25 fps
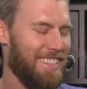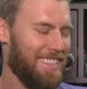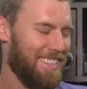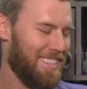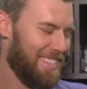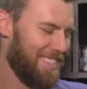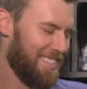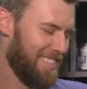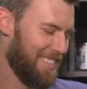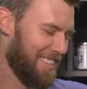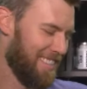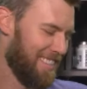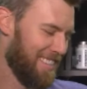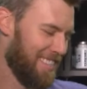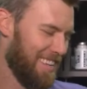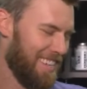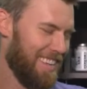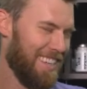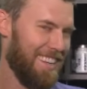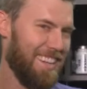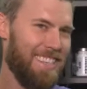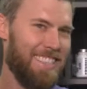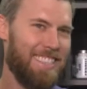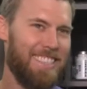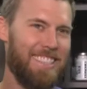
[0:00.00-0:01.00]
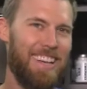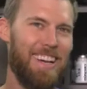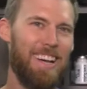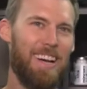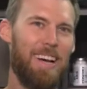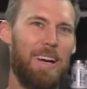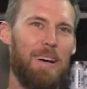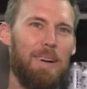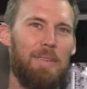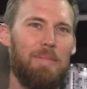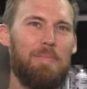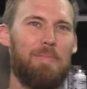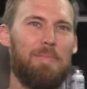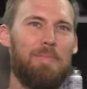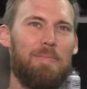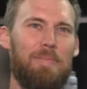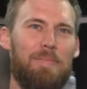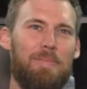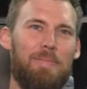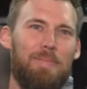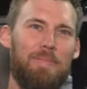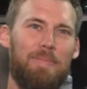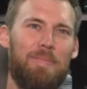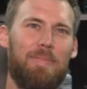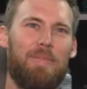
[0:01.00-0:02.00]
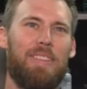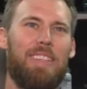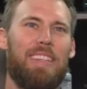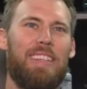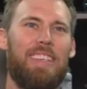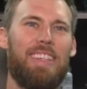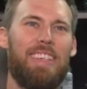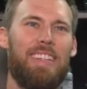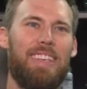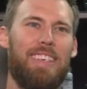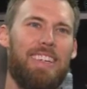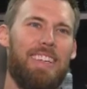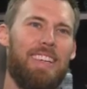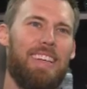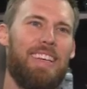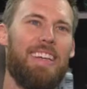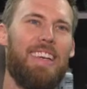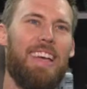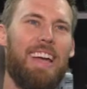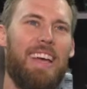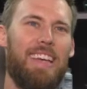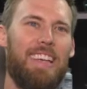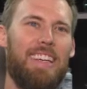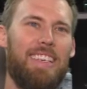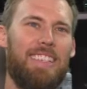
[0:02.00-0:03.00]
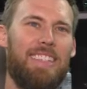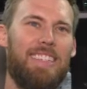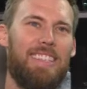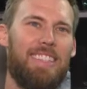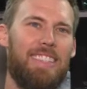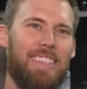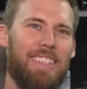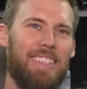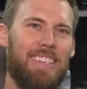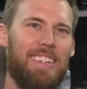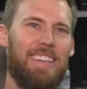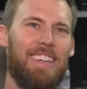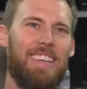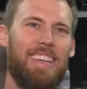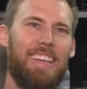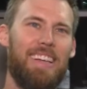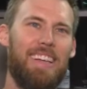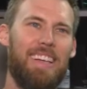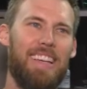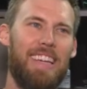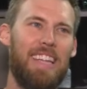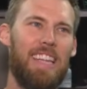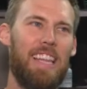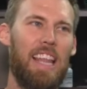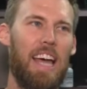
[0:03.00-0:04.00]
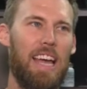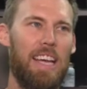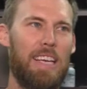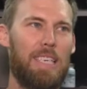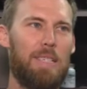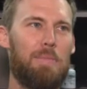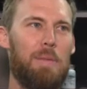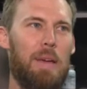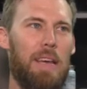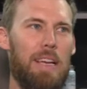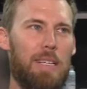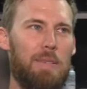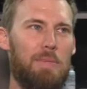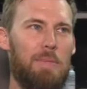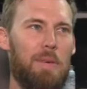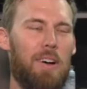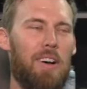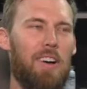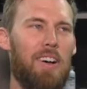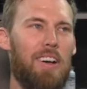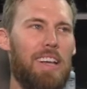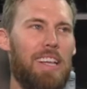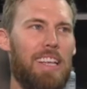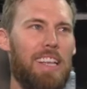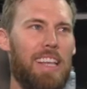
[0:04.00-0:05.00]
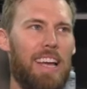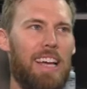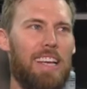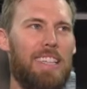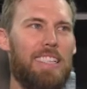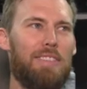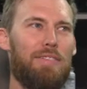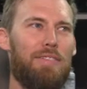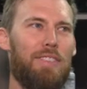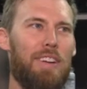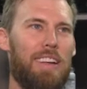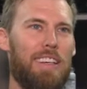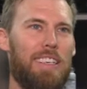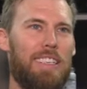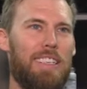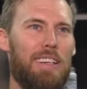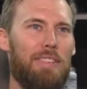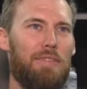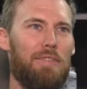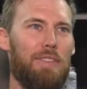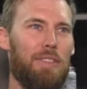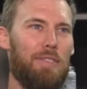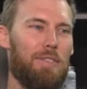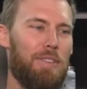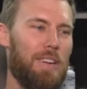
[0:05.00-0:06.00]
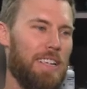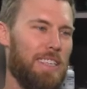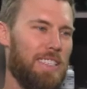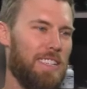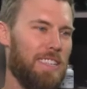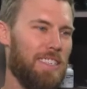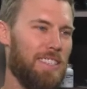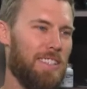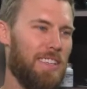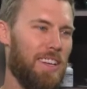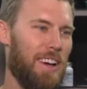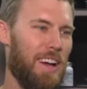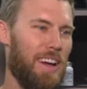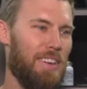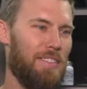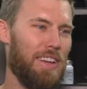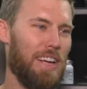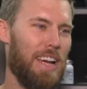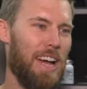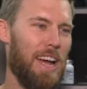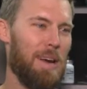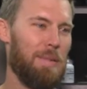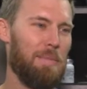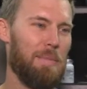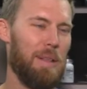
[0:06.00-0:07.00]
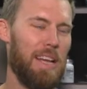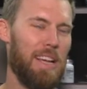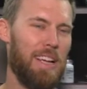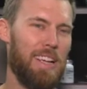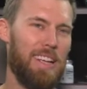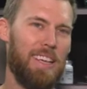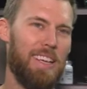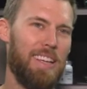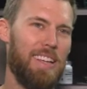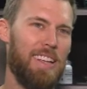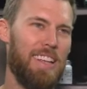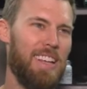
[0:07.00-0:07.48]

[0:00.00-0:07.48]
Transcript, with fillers: he's he's um yeah he's he likes baseball. He likes it for like different reasons though. I haven't got him like